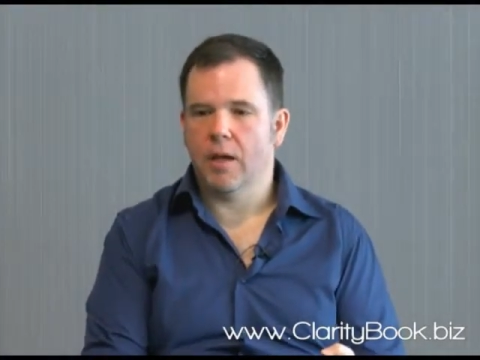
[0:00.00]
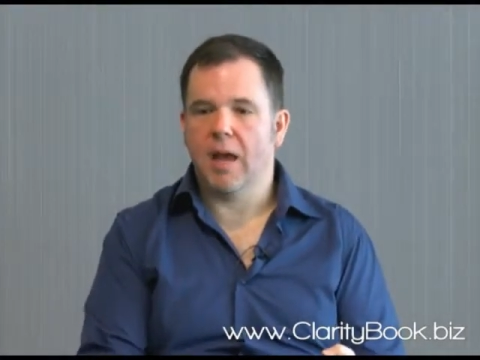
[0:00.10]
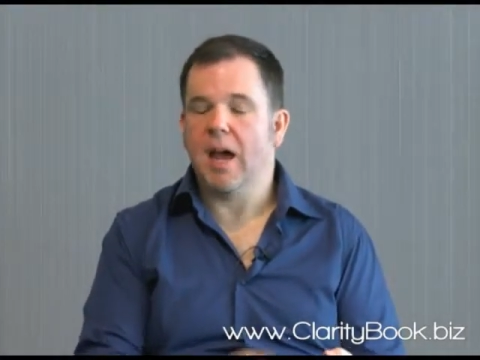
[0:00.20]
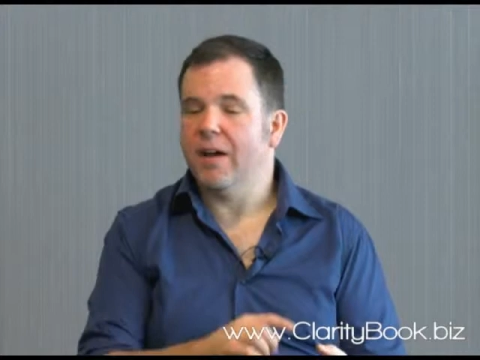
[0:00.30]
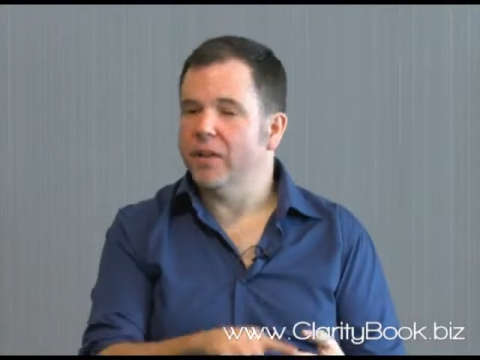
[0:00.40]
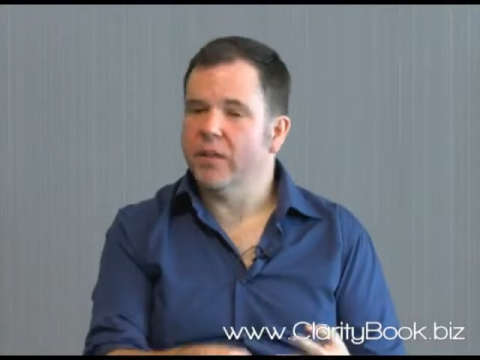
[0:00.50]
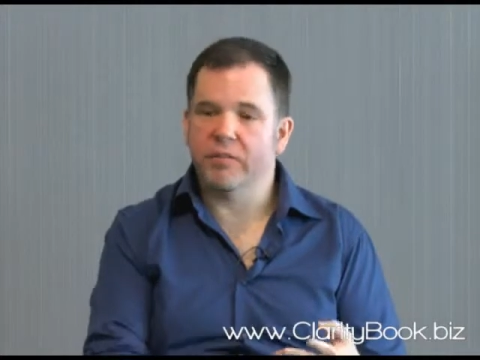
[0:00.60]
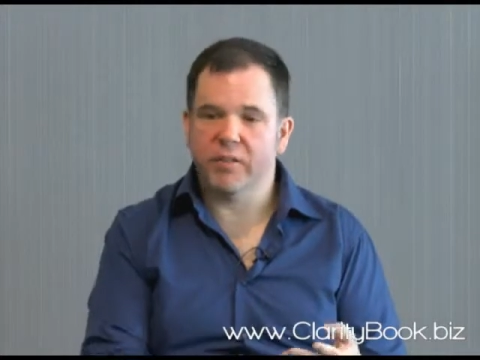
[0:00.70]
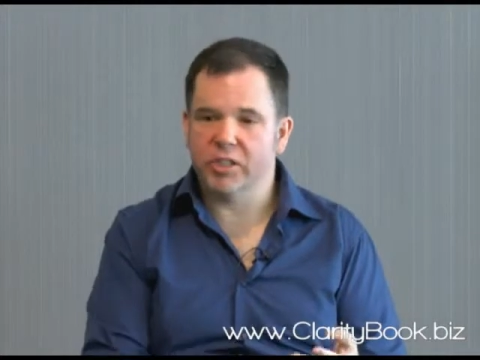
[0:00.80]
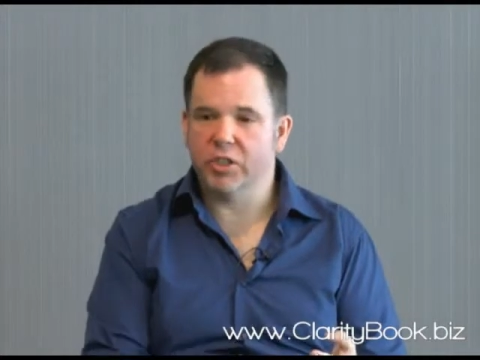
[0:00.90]
having a
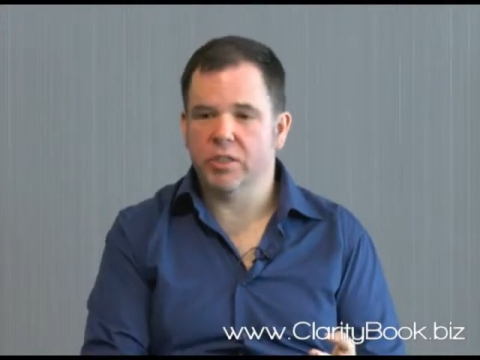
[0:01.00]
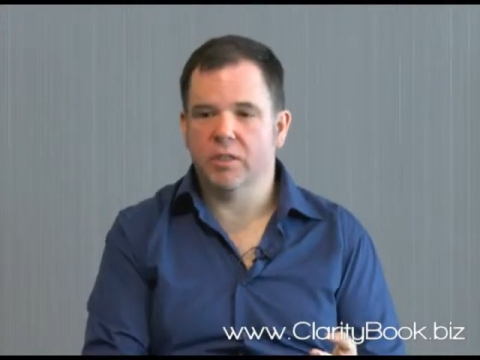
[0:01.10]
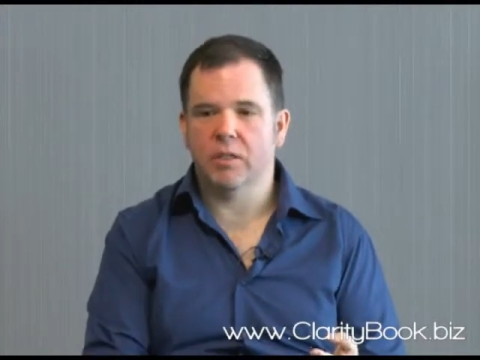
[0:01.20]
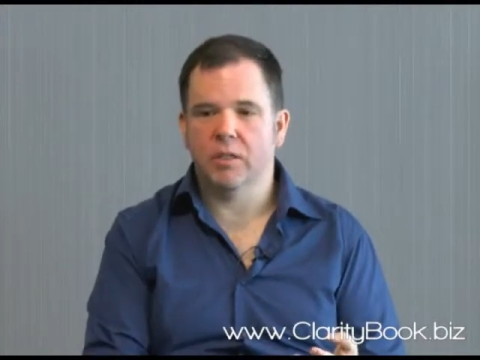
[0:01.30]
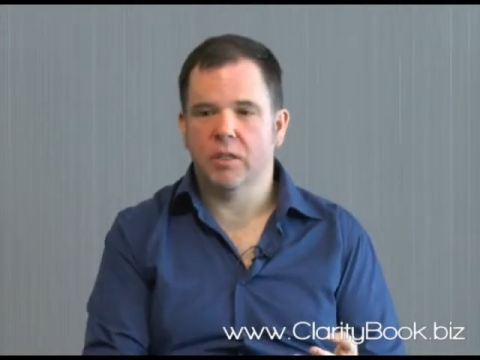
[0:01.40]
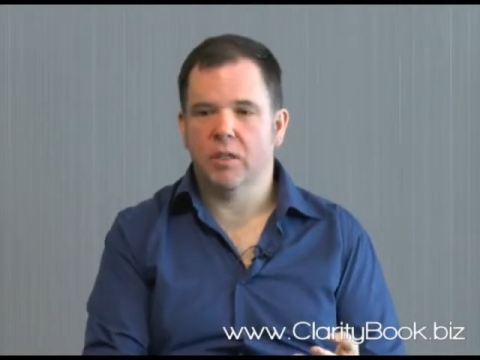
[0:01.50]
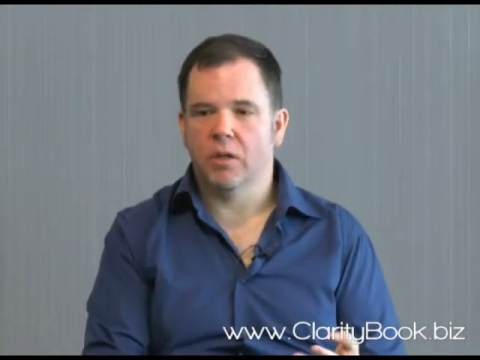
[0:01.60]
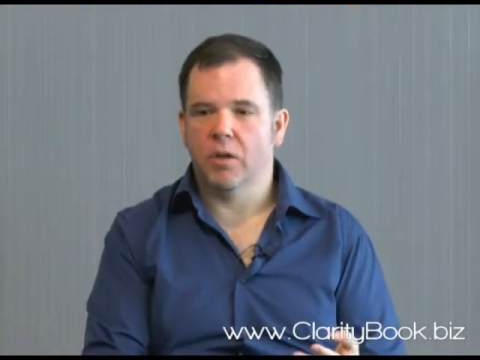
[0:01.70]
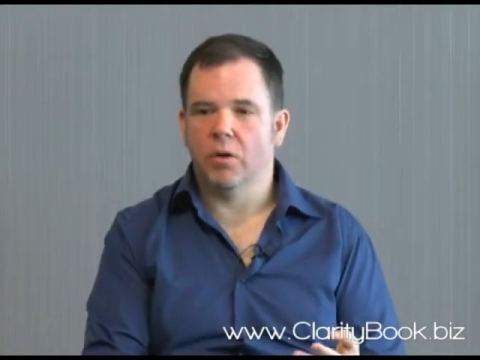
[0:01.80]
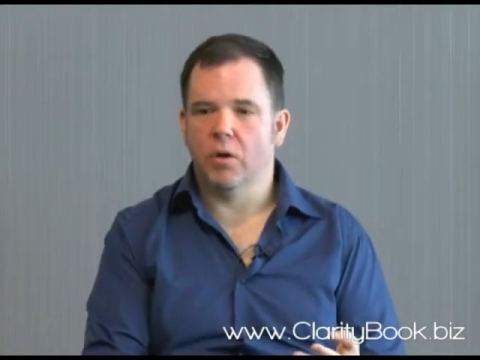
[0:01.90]
vision
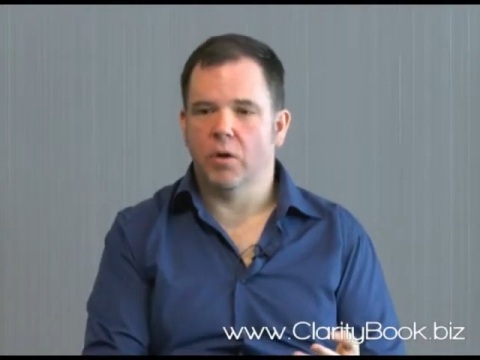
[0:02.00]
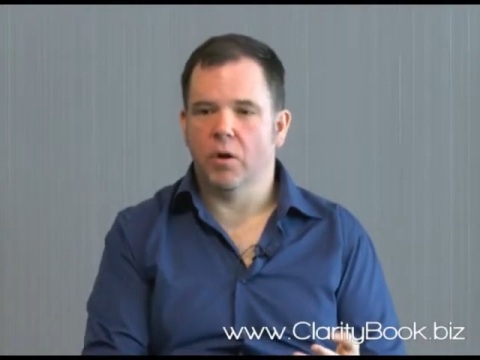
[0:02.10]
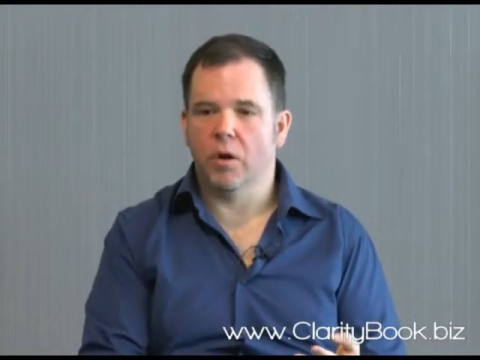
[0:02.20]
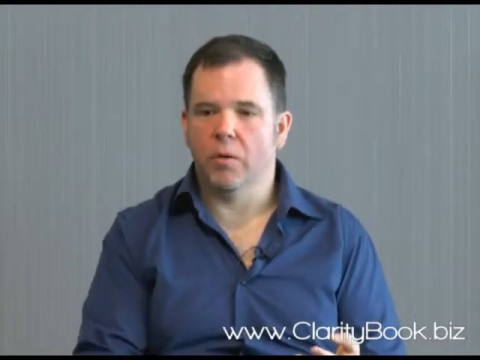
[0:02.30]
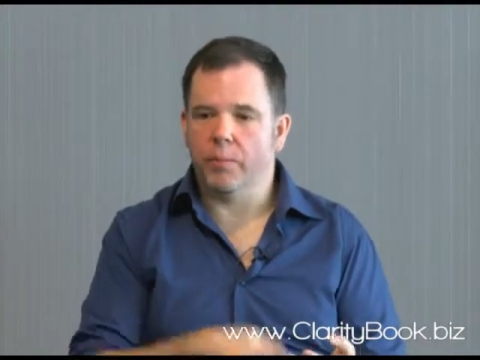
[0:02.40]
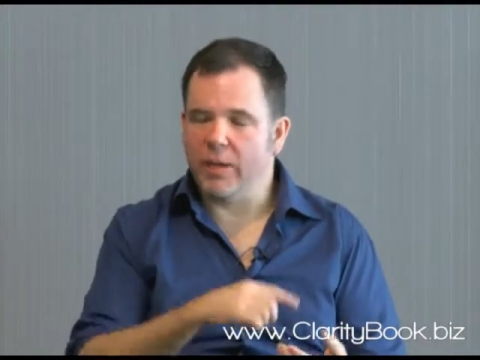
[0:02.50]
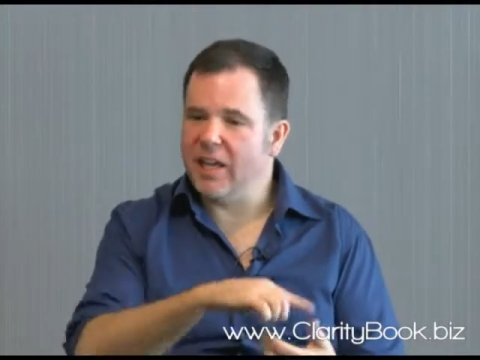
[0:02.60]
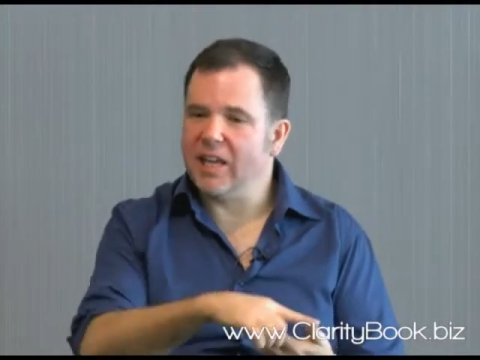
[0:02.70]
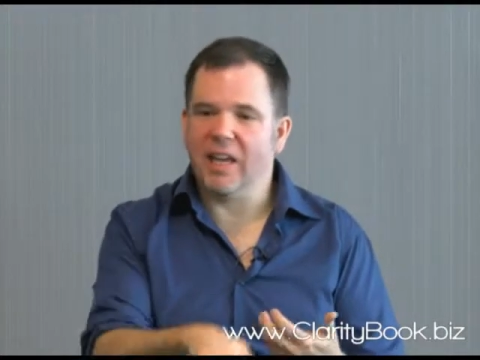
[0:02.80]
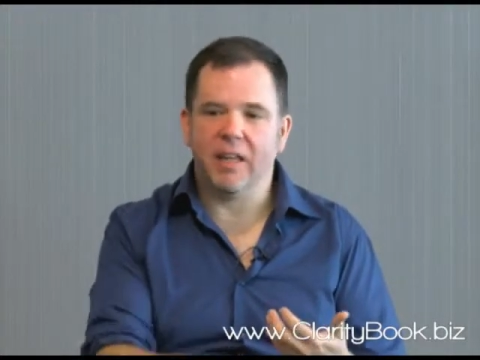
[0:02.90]
or
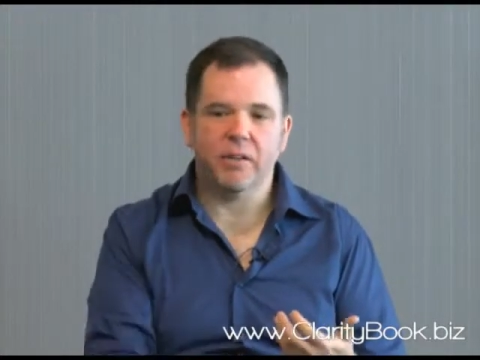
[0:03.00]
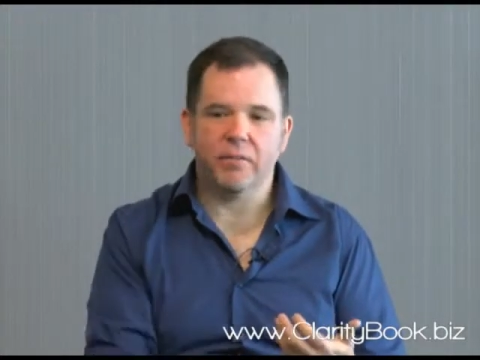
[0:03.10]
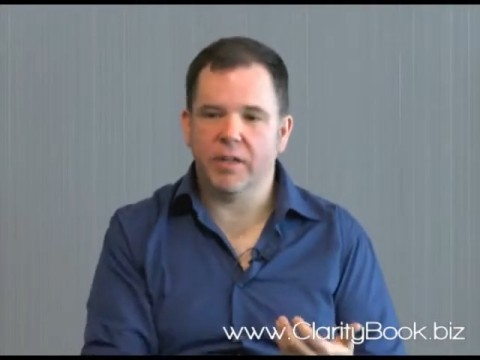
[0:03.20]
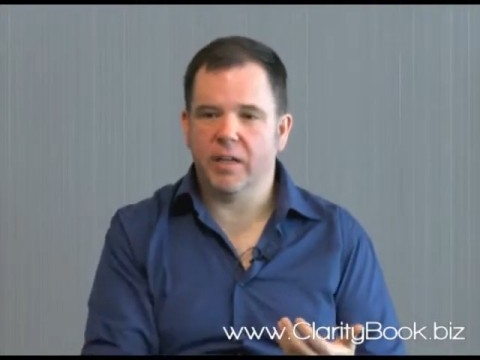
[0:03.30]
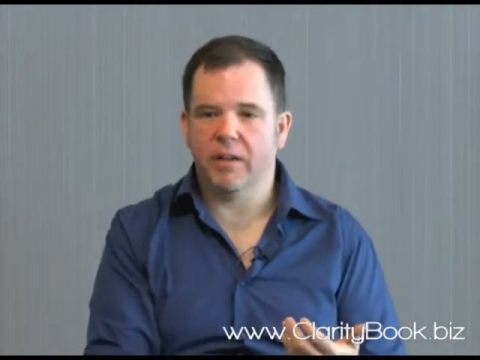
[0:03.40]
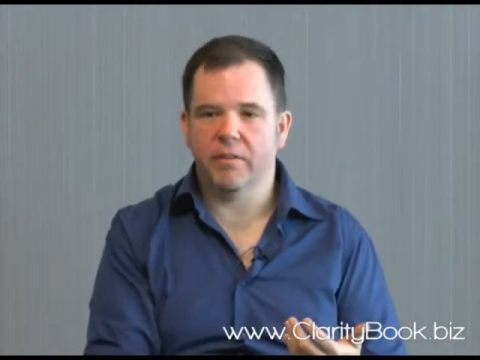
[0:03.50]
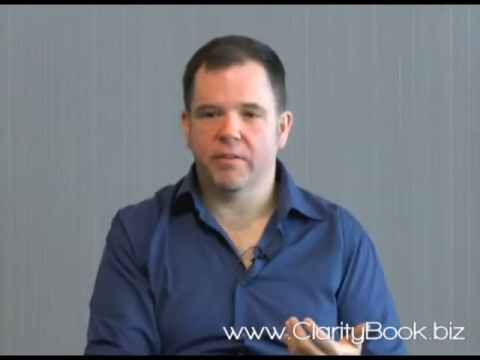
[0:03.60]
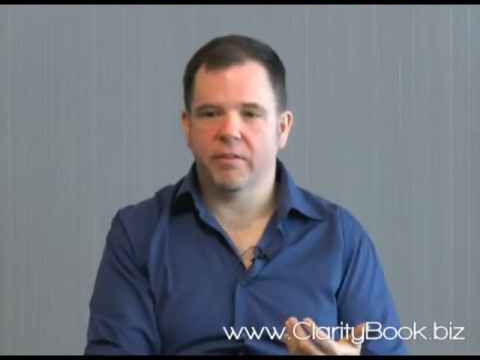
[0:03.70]
being innovative